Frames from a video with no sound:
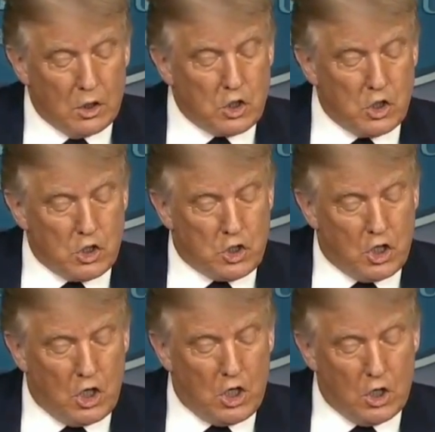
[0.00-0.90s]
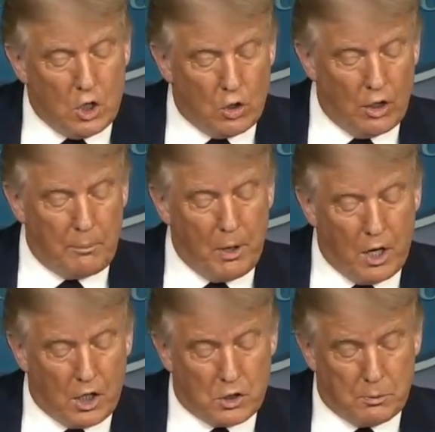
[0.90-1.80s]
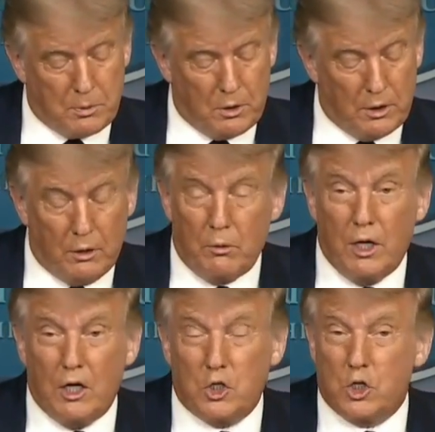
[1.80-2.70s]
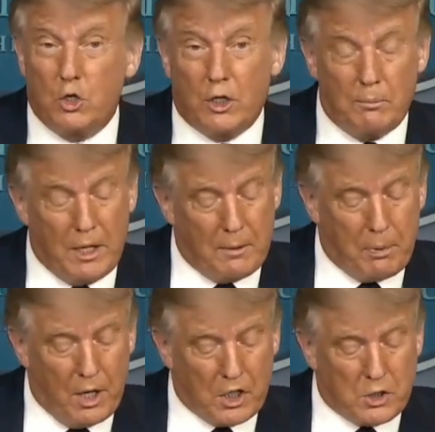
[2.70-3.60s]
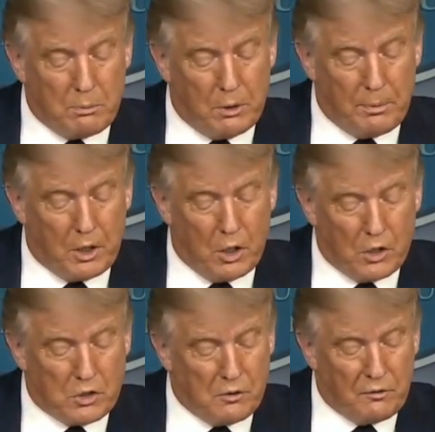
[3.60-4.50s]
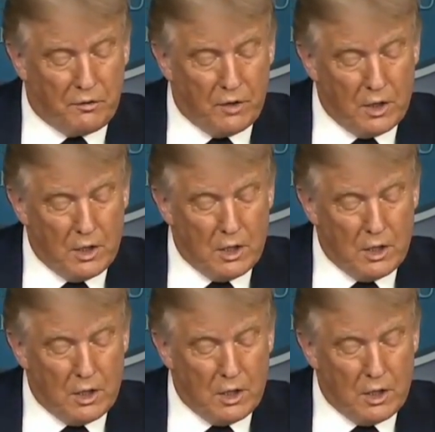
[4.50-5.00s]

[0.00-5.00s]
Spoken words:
This is the only possible, and it's only made possible because of